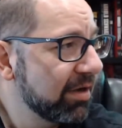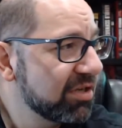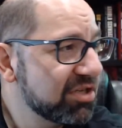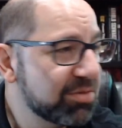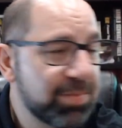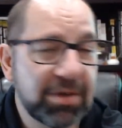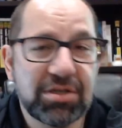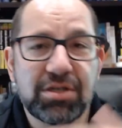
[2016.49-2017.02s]

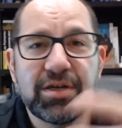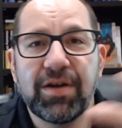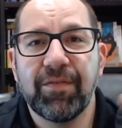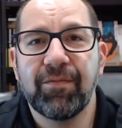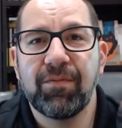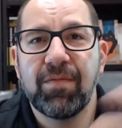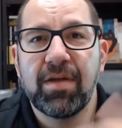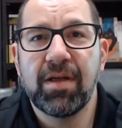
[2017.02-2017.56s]
Especially
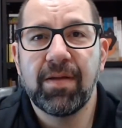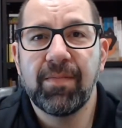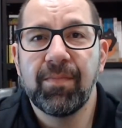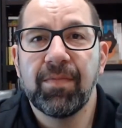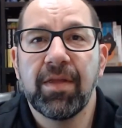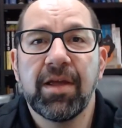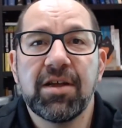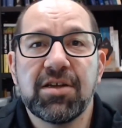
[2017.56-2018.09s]

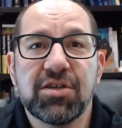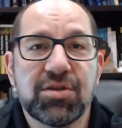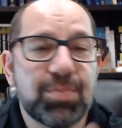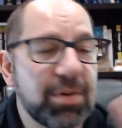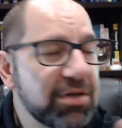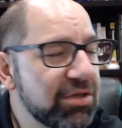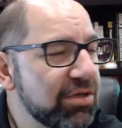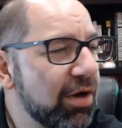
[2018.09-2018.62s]

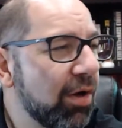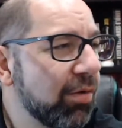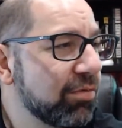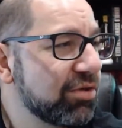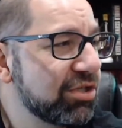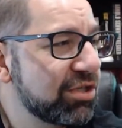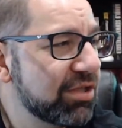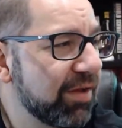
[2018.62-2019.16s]
especially no,
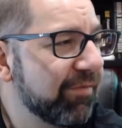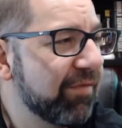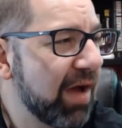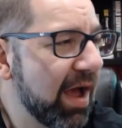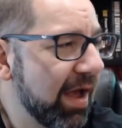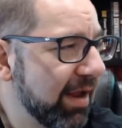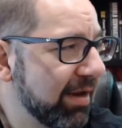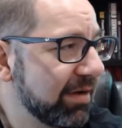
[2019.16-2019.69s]
just the
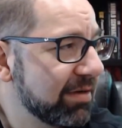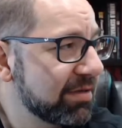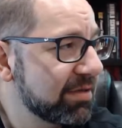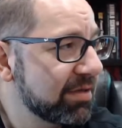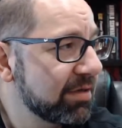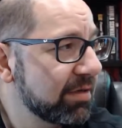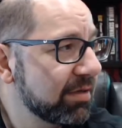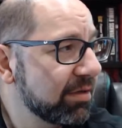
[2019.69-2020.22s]
vines.